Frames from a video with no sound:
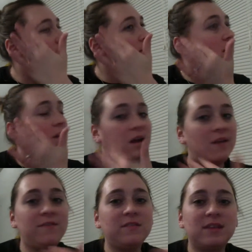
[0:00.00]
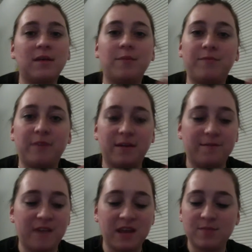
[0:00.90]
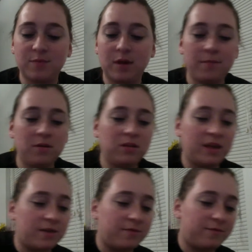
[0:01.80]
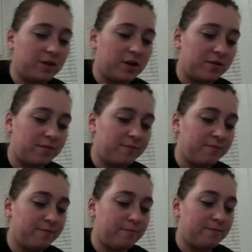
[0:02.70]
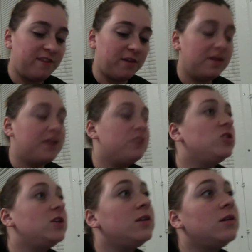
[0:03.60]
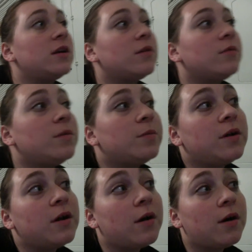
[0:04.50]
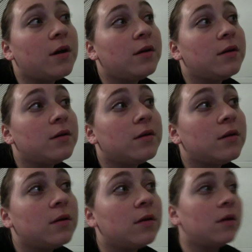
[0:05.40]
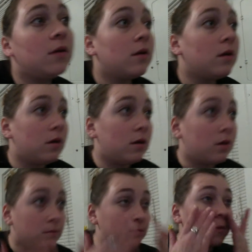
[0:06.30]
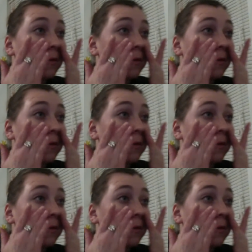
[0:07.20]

It kind of feels like a like a face primer, like for your foundation, like when you put it on. Um,